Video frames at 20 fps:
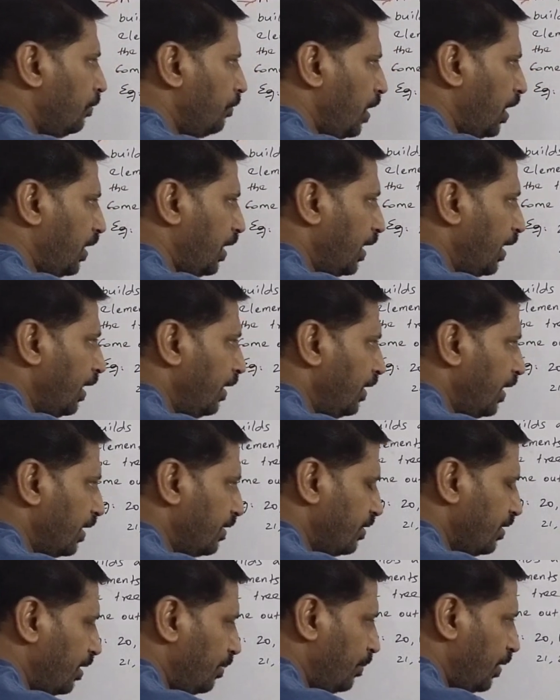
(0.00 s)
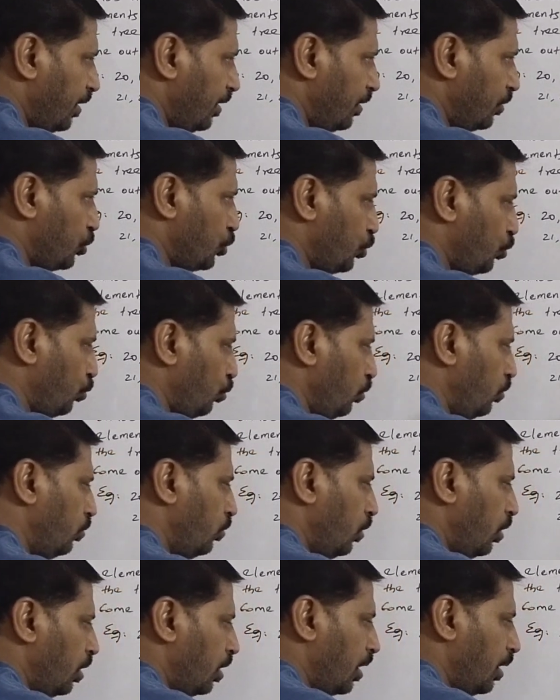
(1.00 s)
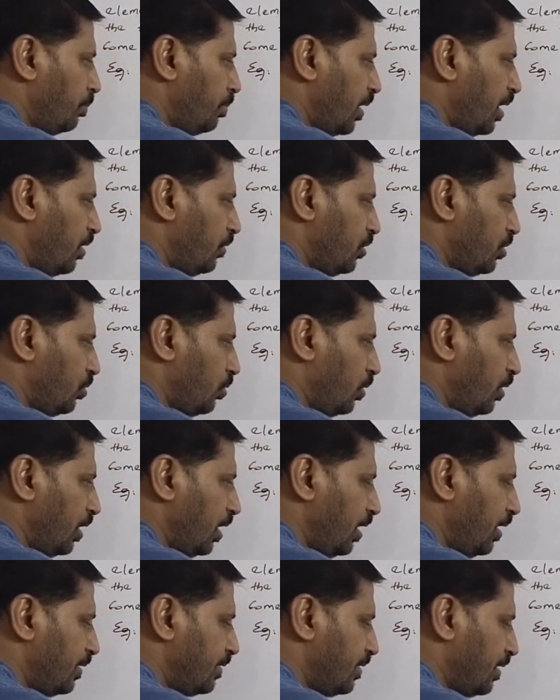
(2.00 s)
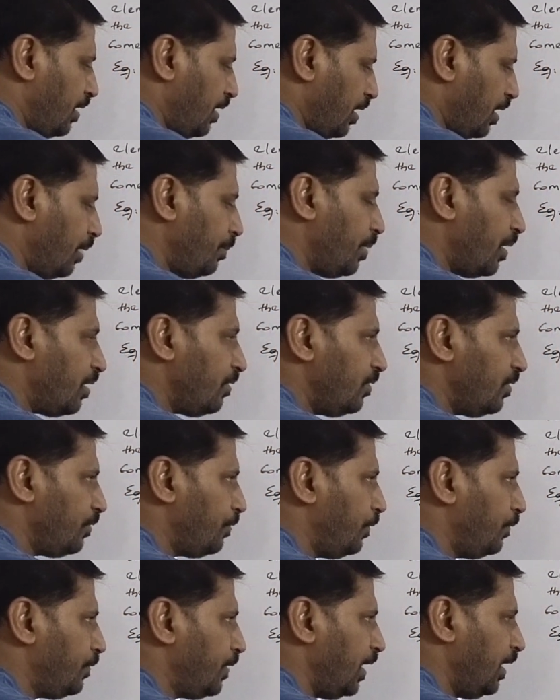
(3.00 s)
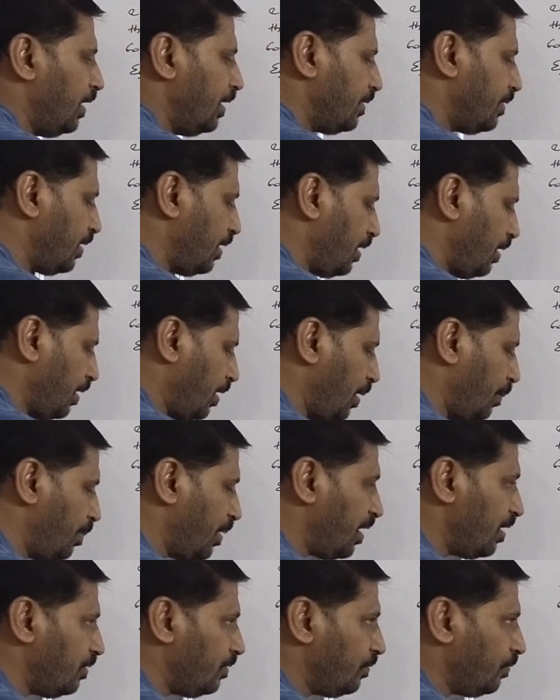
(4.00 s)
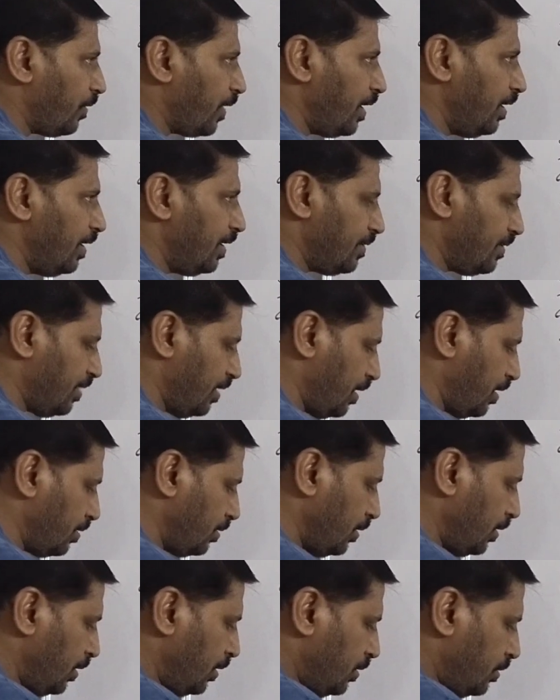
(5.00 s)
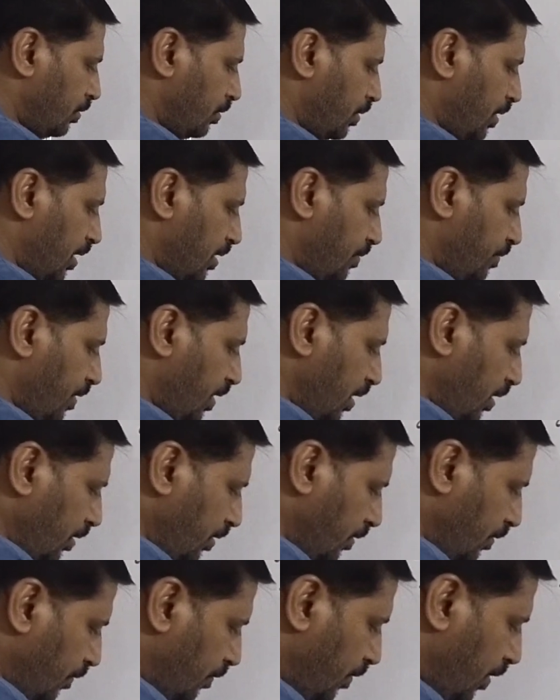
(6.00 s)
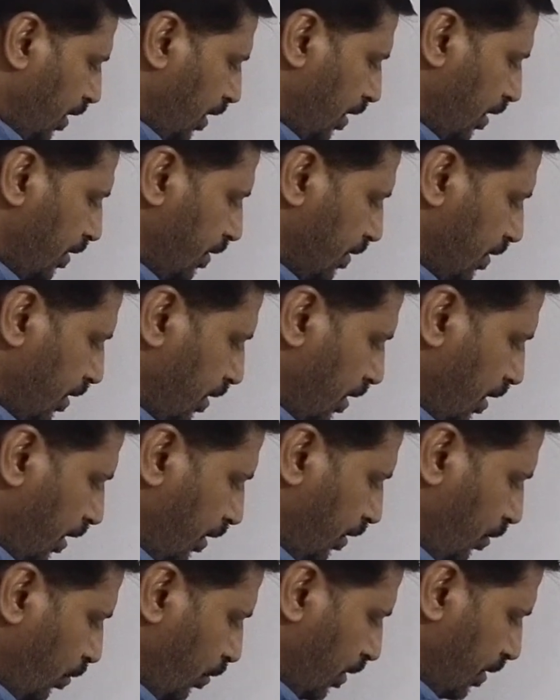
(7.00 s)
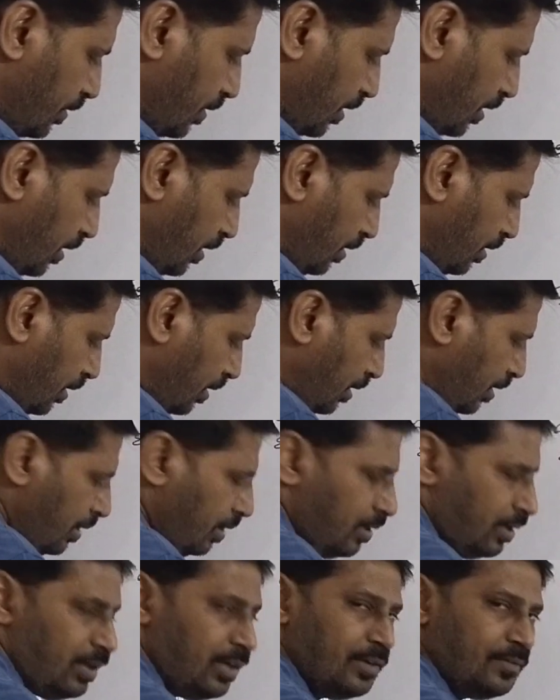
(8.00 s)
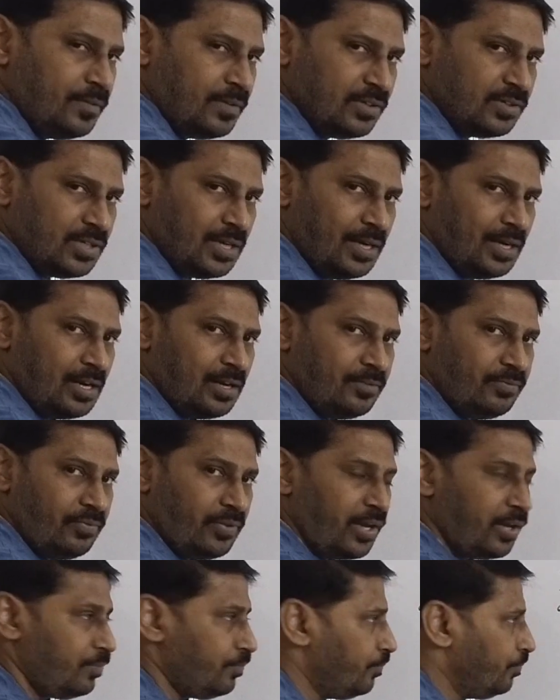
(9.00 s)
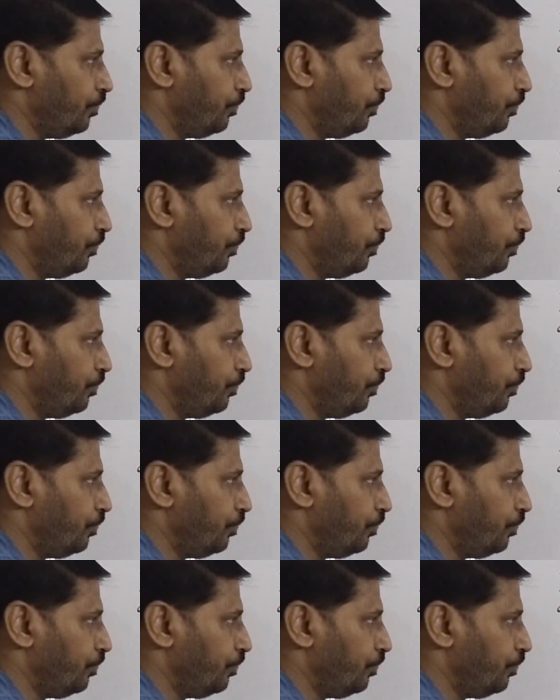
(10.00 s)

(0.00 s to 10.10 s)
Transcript: We are taking next number, it is 2, compare with 20 lesser, compare with 15 lesser, compare with 5 lesser, so that's why we are inserting 2 as a left child of 5.